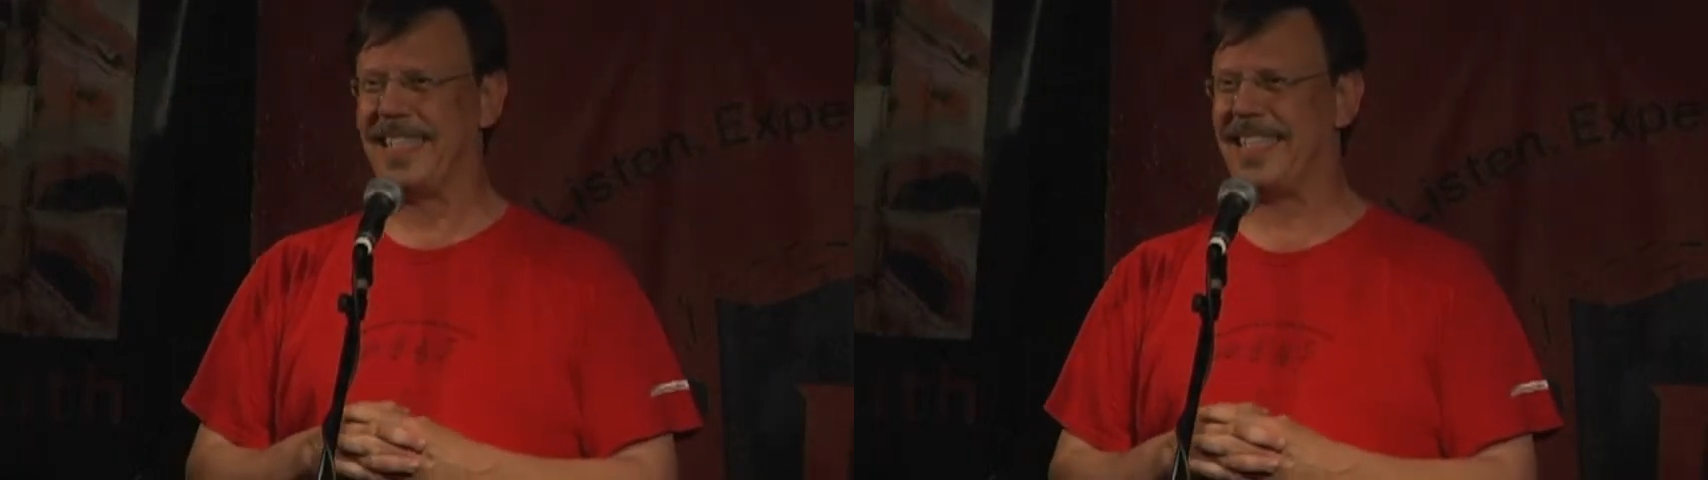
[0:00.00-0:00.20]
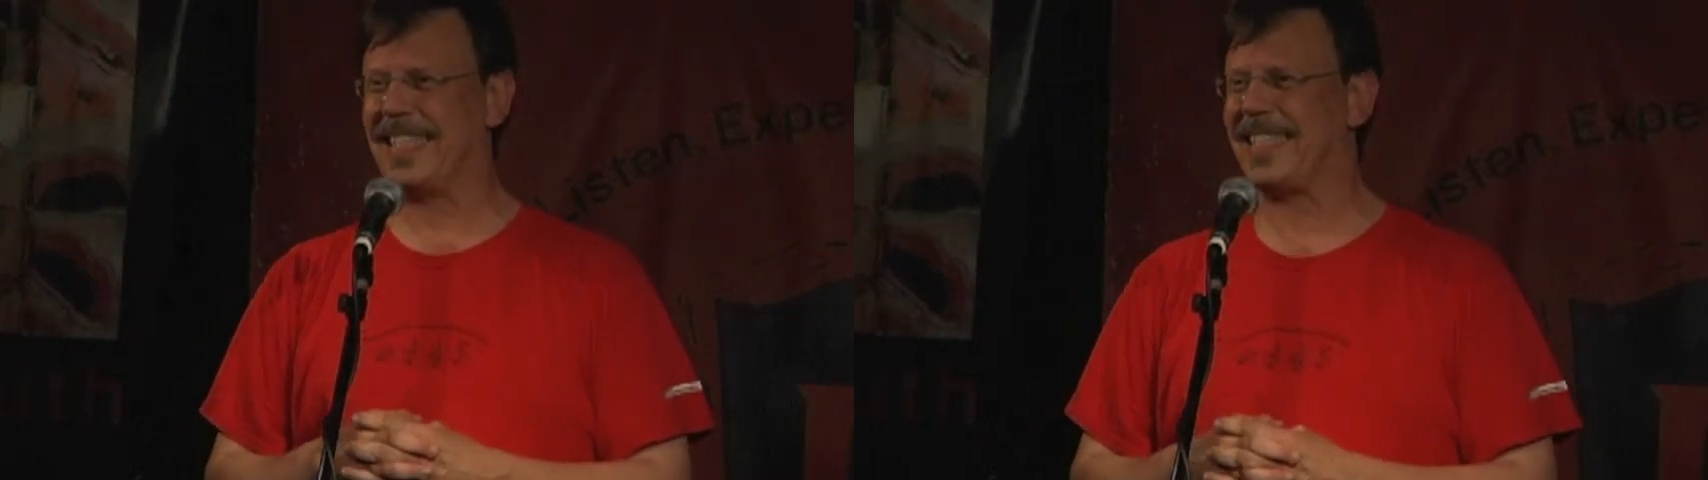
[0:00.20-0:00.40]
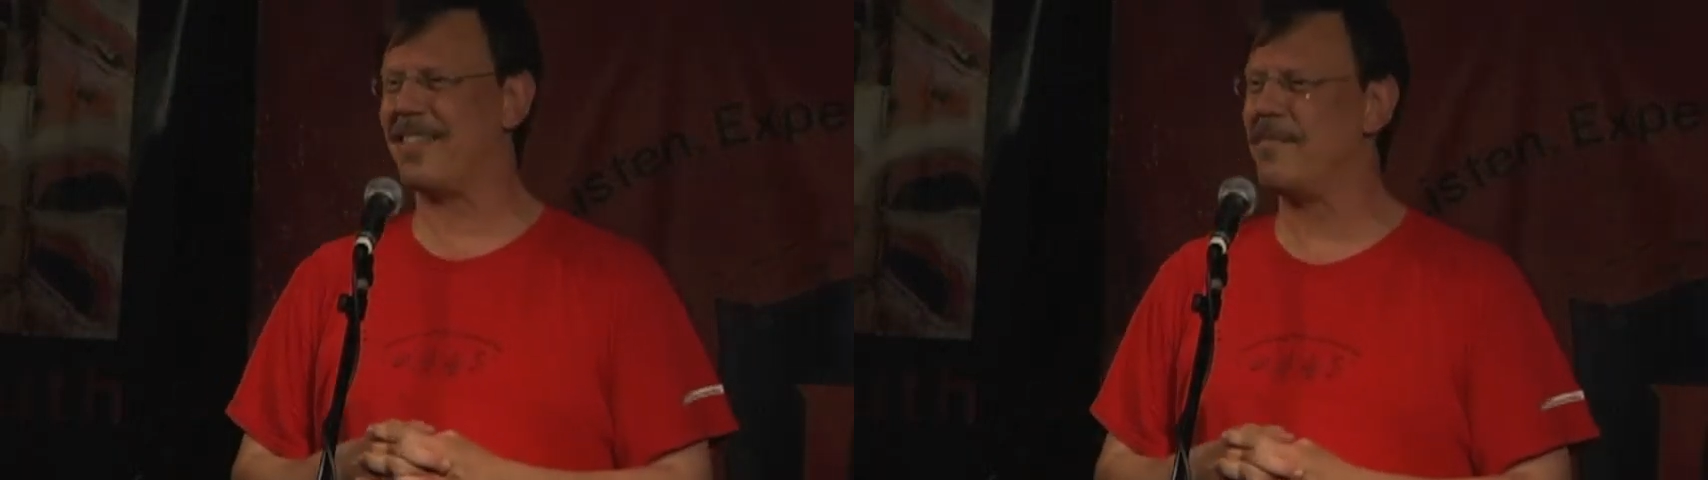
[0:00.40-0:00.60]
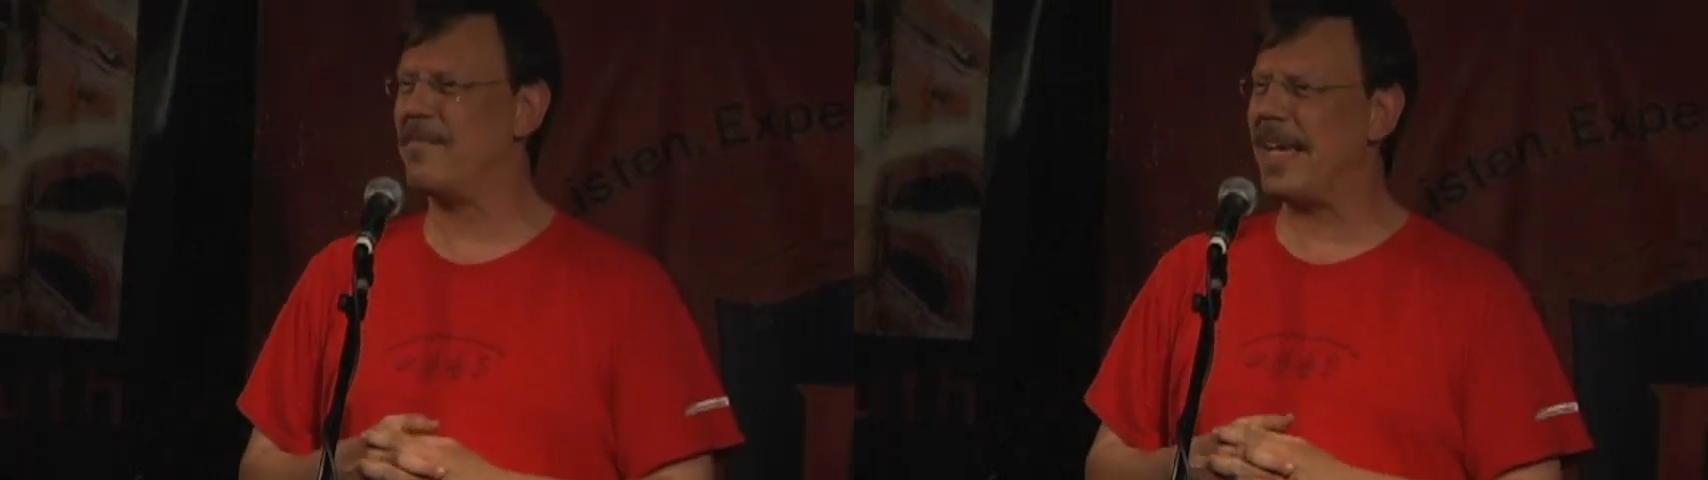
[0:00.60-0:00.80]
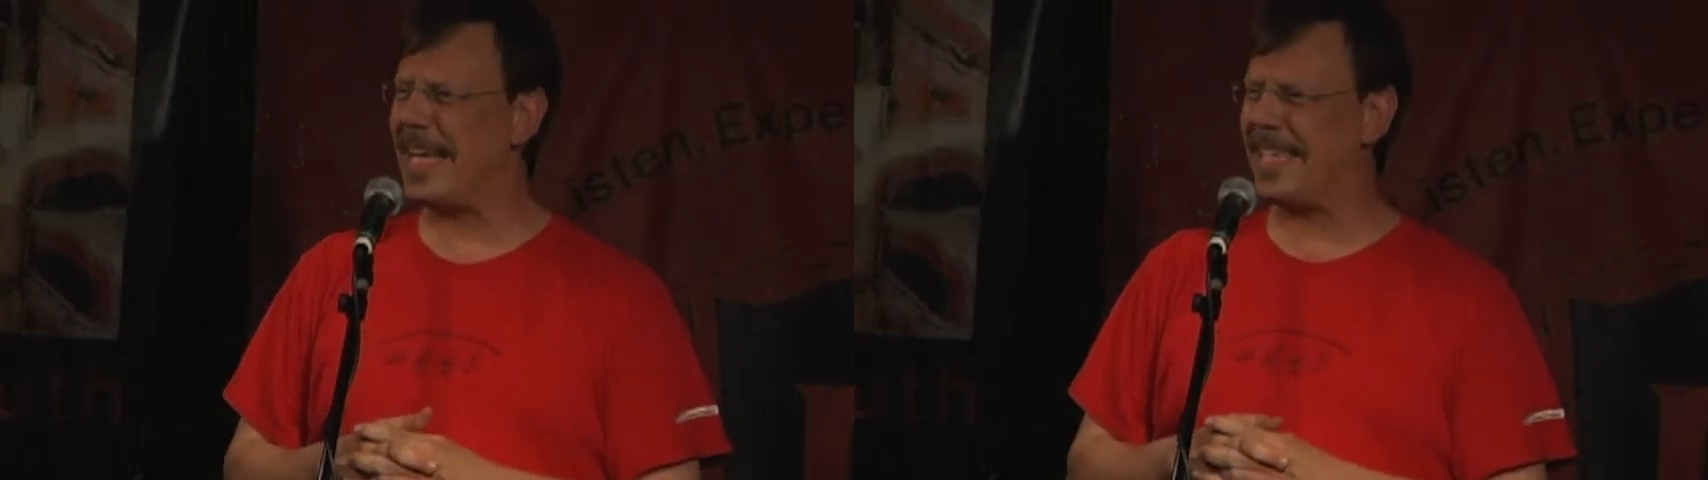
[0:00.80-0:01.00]
Just
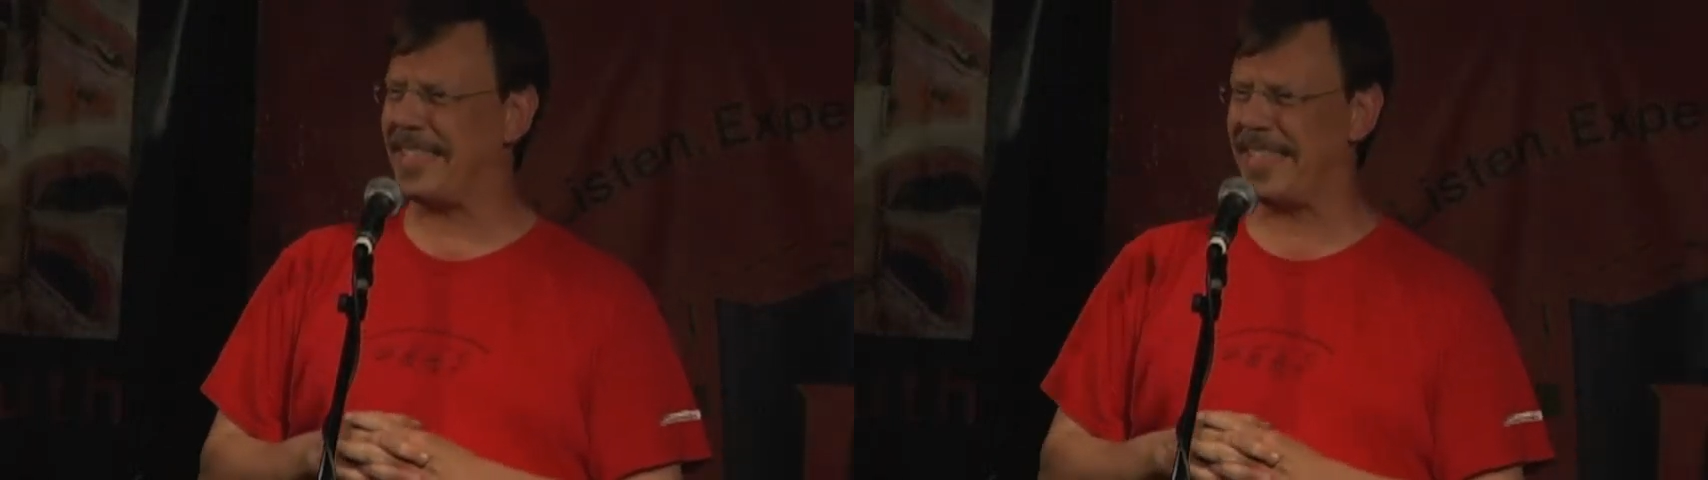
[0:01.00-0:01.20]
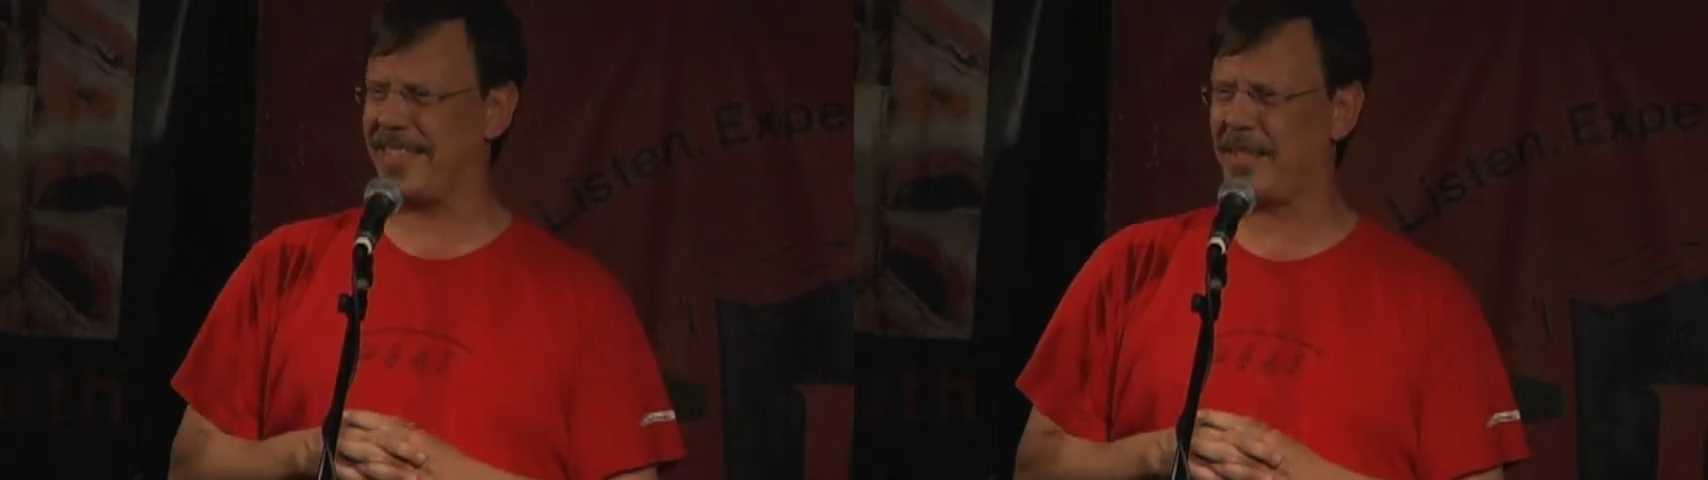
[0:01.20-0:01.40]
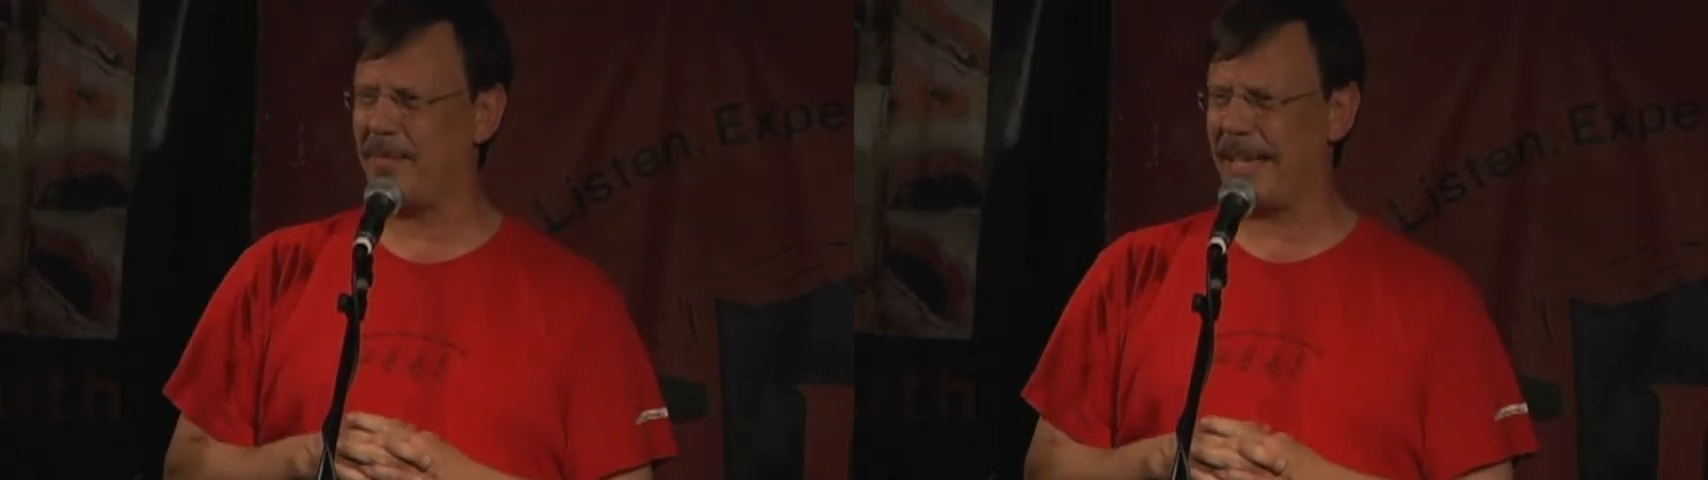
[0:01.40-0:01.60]
amazing to me.